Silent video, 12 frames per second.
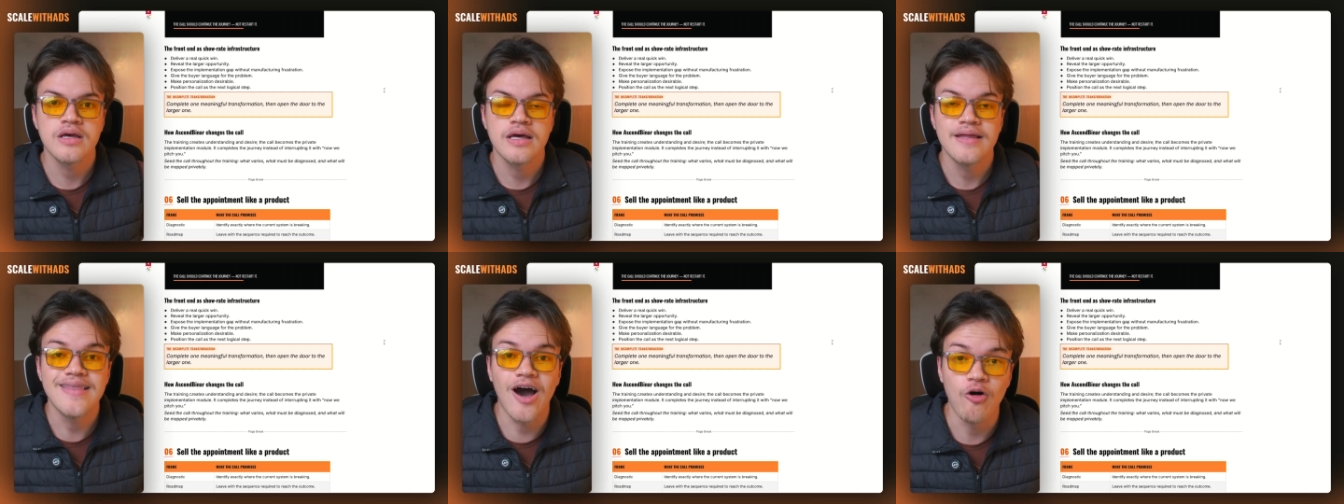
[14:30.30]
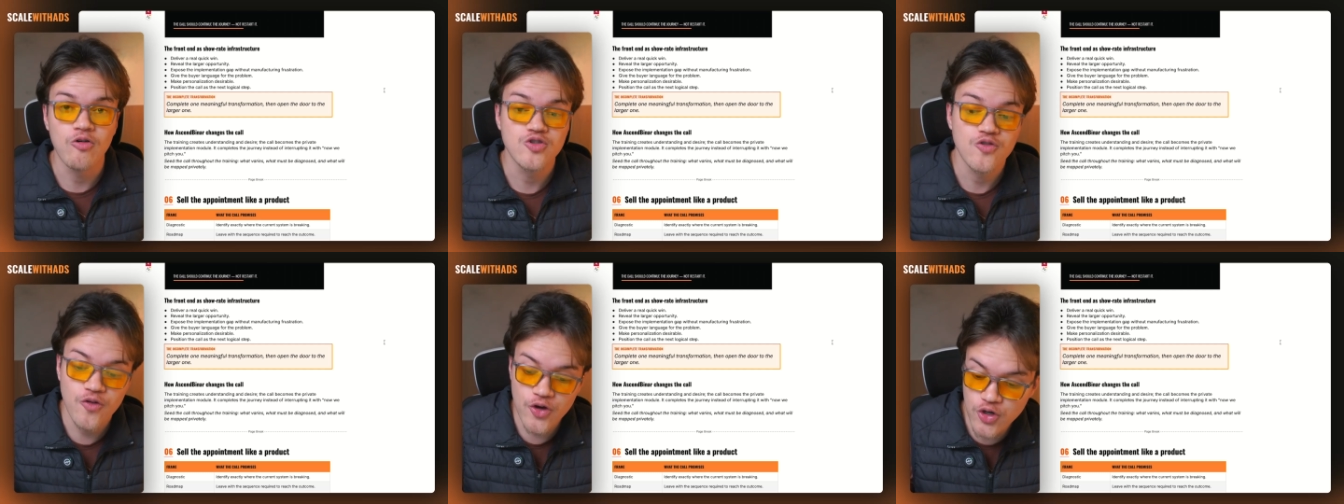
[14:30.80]
Now,
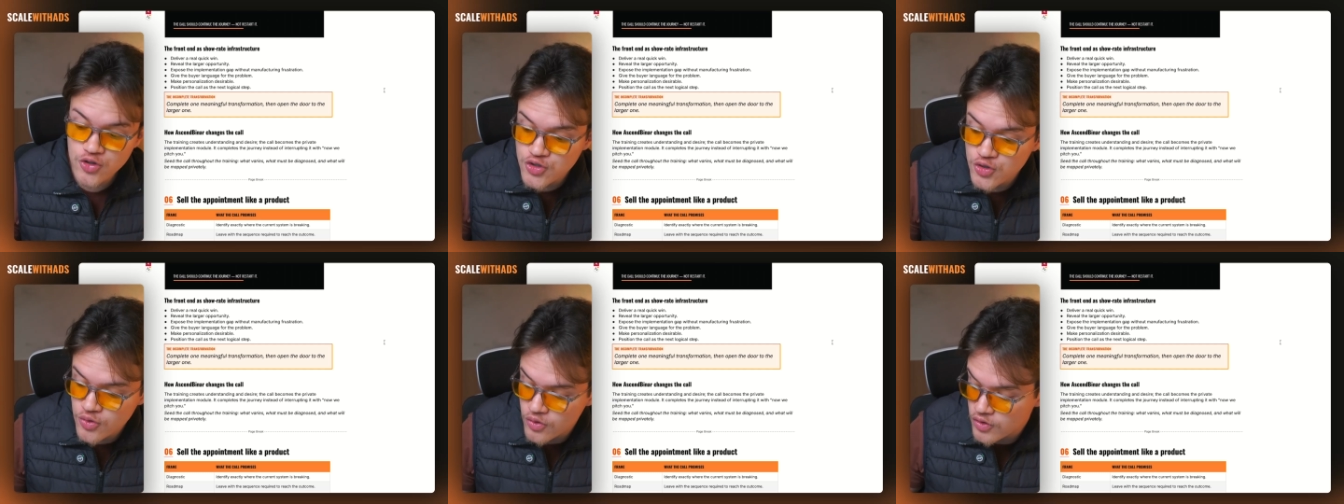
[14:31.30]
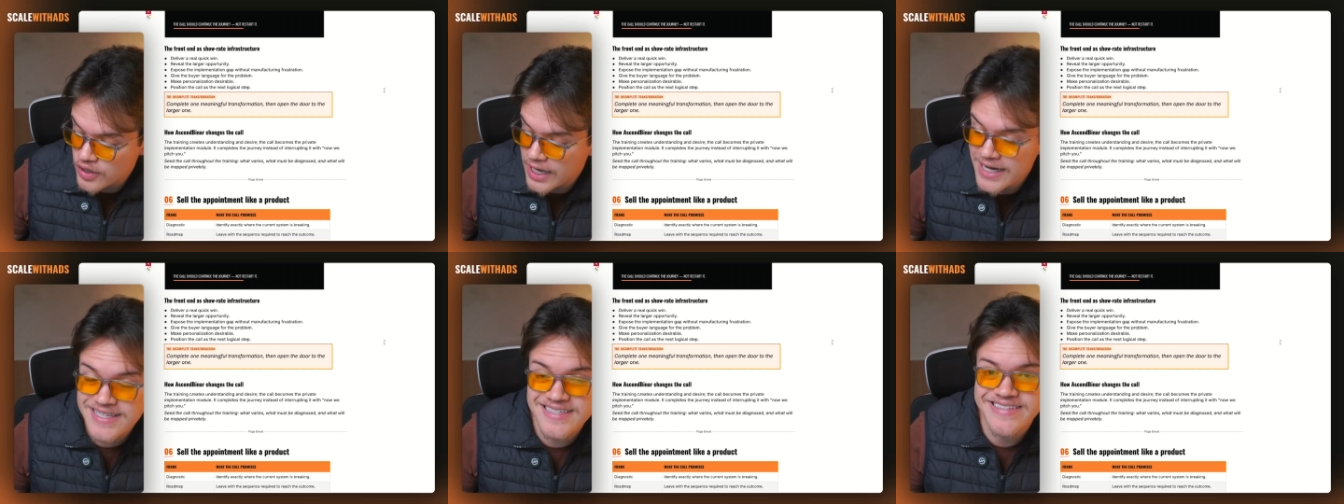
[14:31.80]
for you to
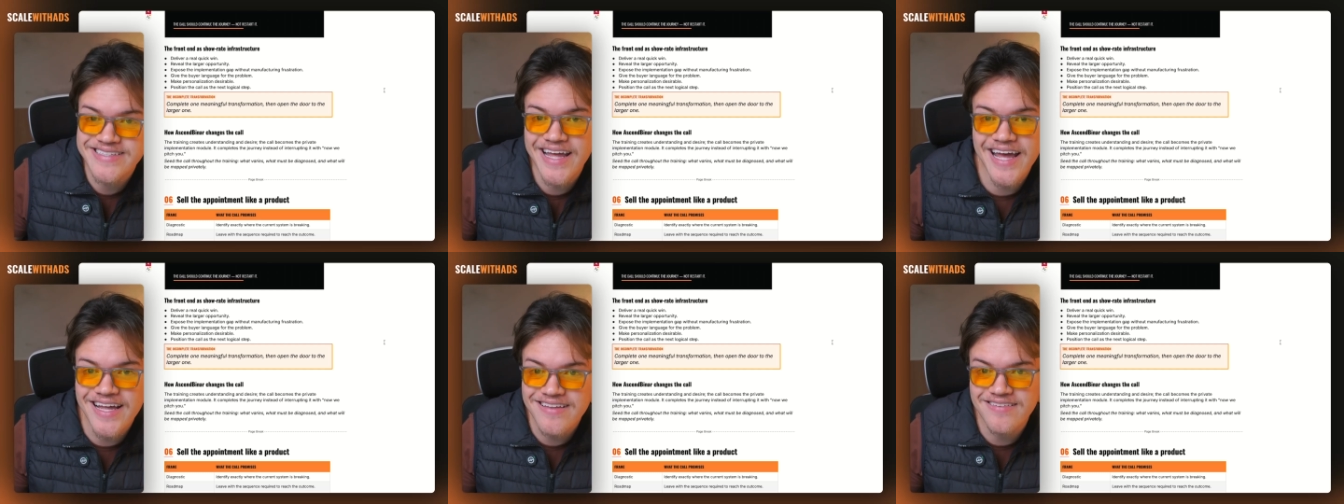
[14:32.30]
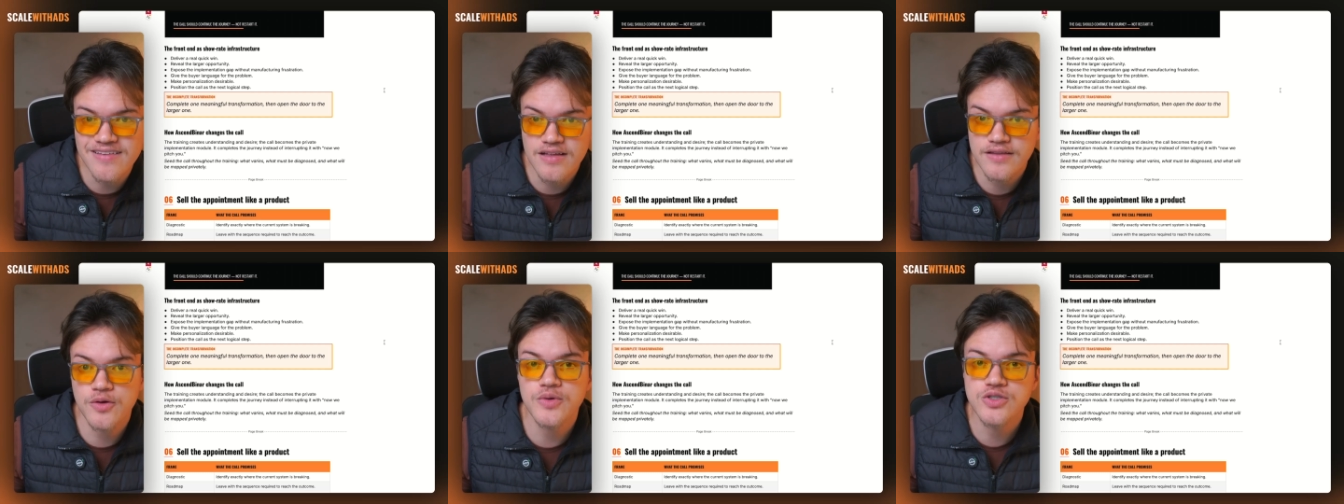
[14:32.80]
understand
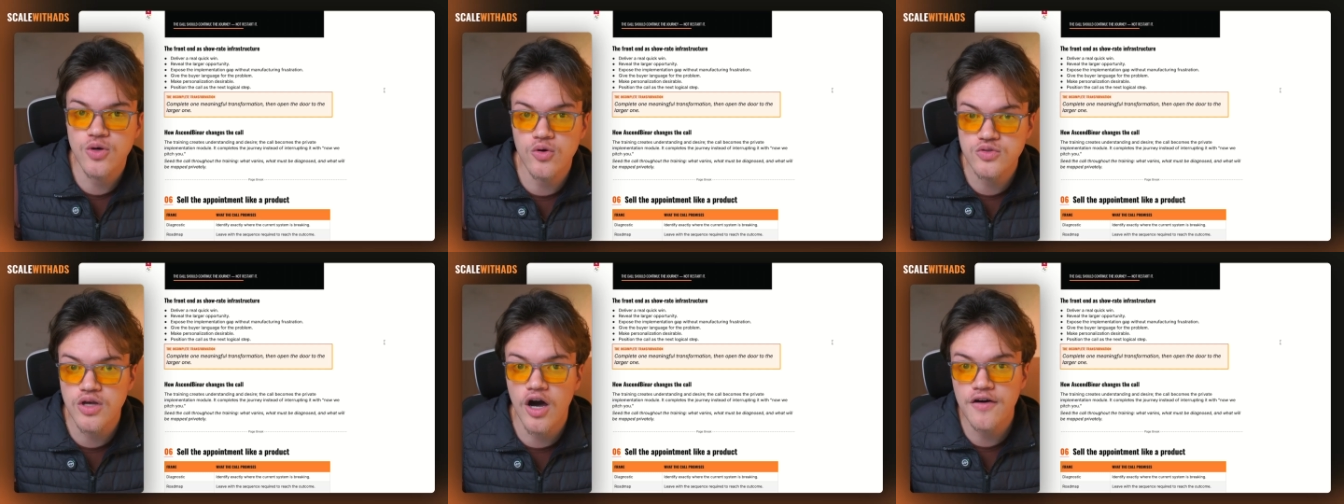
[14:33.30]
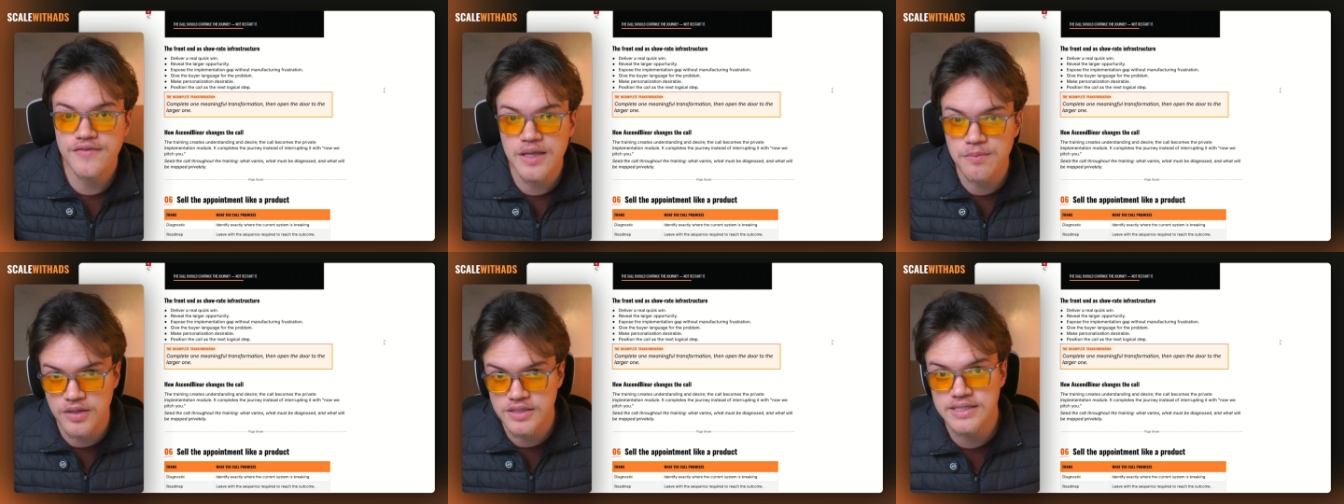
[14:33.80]
the results of
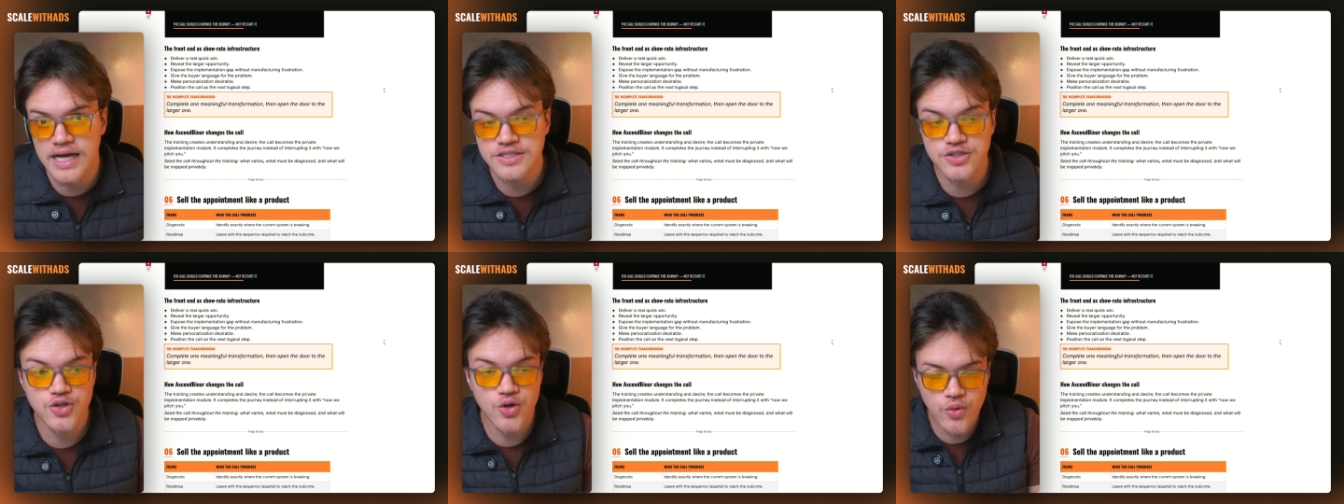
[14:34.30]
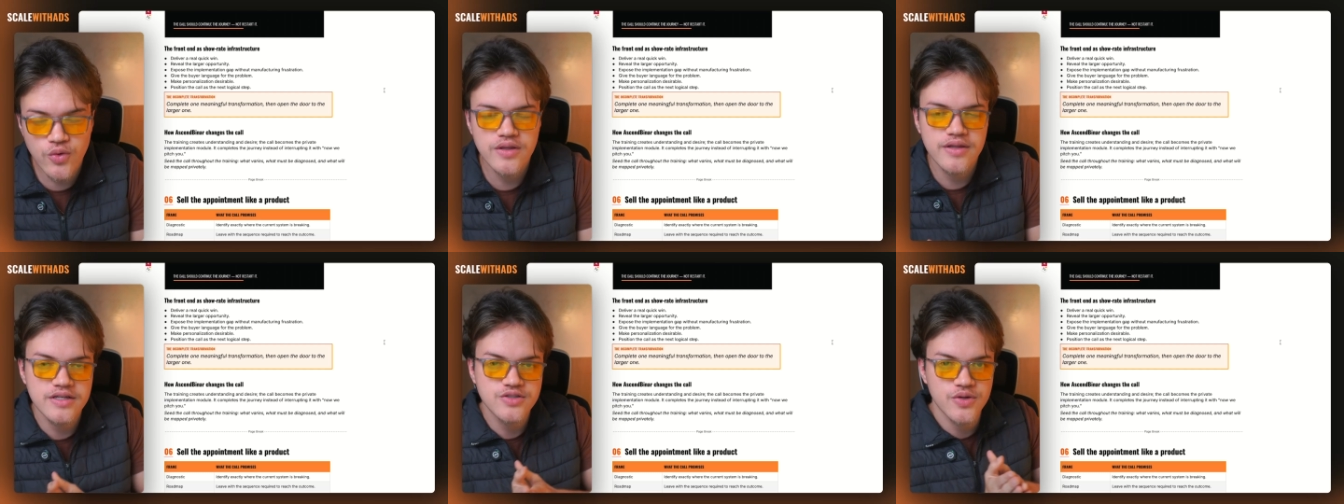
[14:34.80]
that blood test, you would
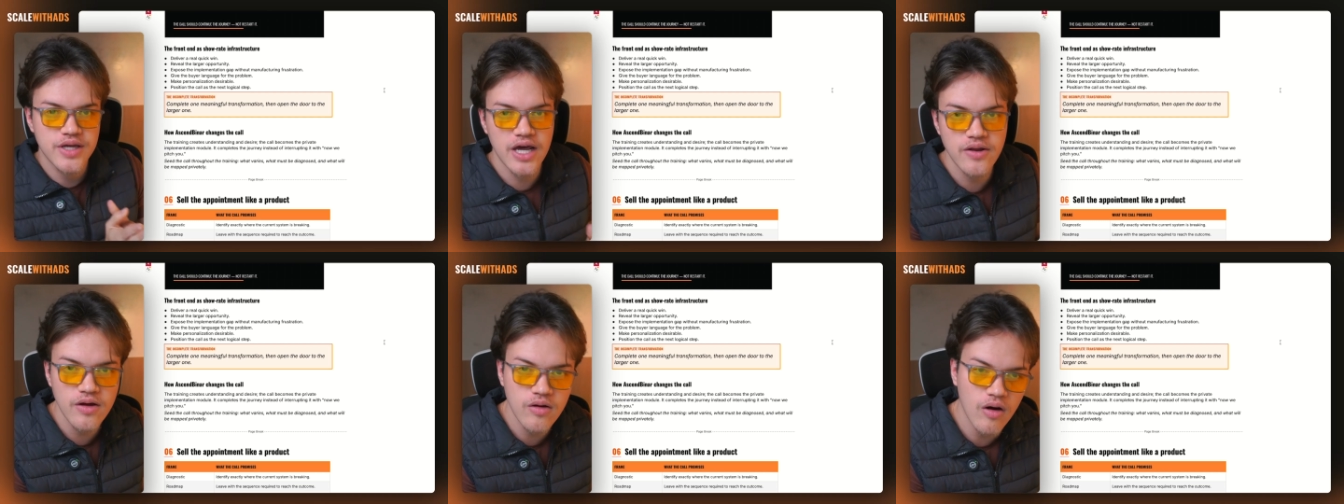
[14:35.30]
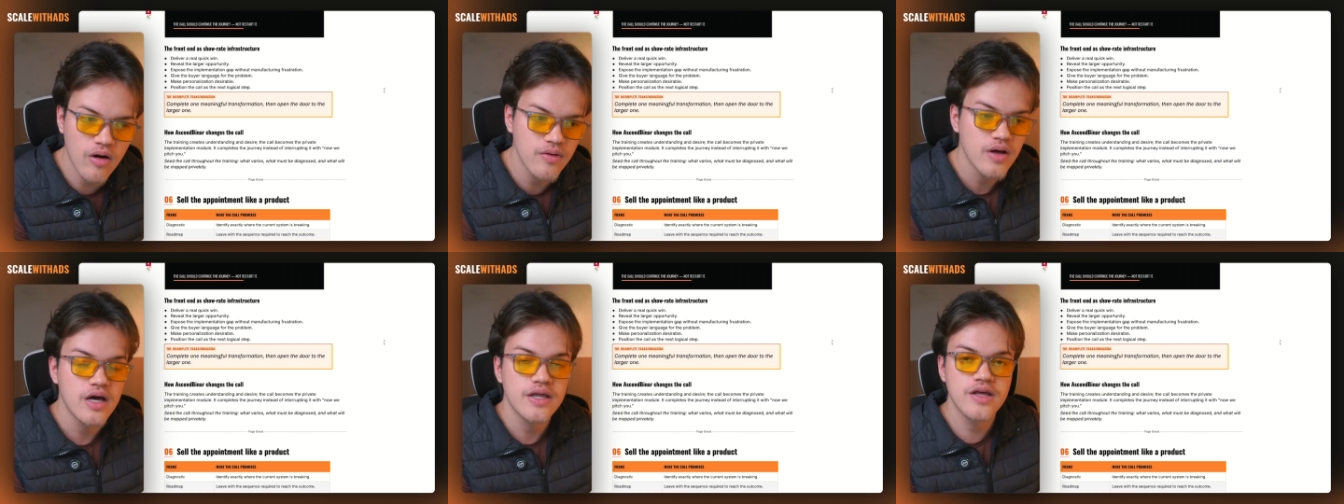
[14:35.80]
need to get on a call.